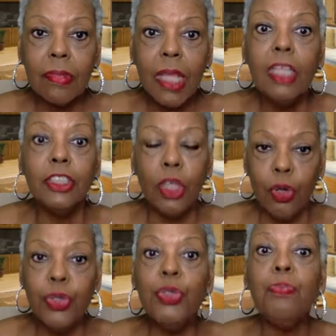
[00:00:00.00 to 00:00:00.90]
So
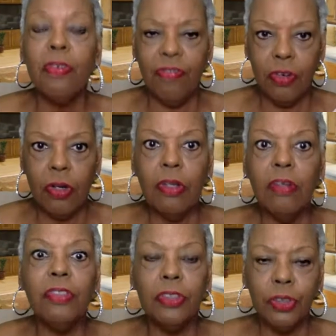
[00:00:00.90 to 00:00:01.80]
you prefer
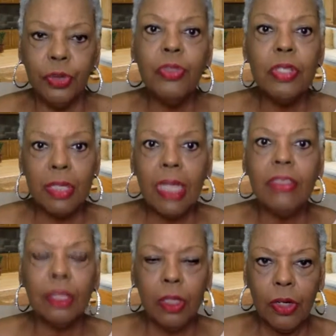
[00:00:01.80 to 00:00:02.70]
for students not
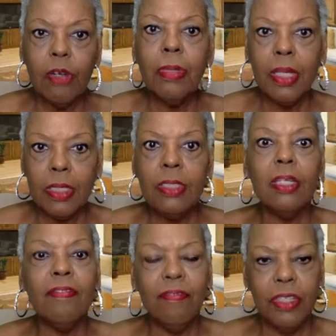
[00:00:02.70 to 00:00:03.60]
to learn because it
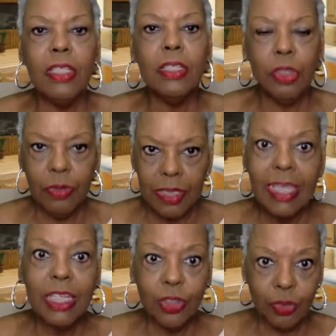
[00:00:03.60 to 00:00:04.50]
doesn't fit into a
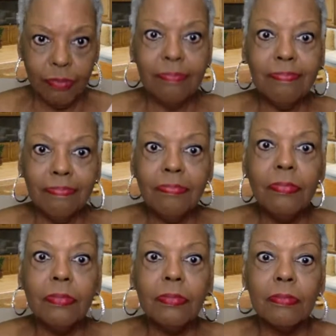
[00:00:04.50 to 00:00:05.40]
schedule.
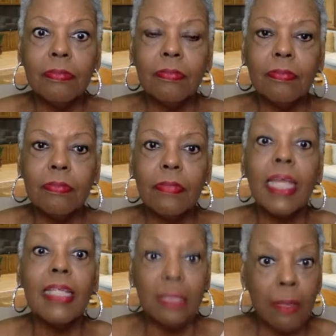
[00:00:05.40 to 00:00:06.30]

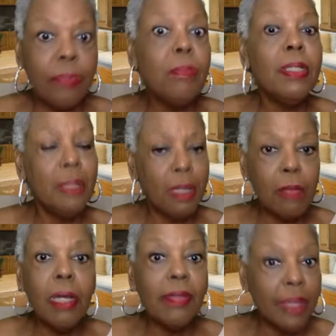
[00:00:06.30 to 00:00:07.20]
Can something be done
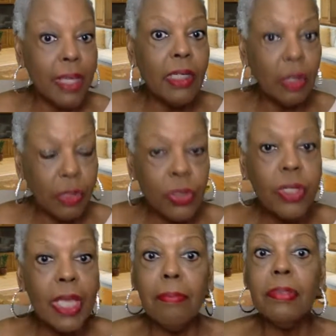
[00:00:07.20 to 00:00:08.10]
about that on your
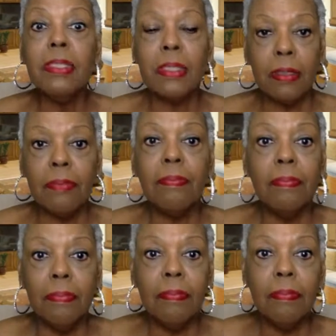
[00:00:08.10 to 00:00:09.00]
campus?
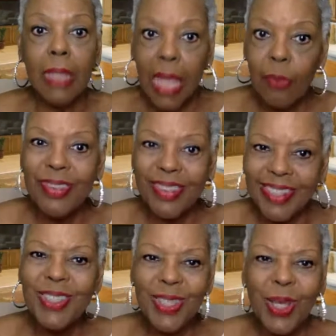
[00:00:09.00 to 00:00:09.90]
I would
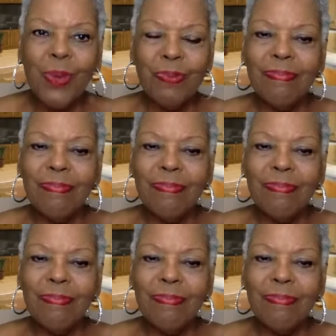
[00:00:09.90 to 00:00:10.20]
think so.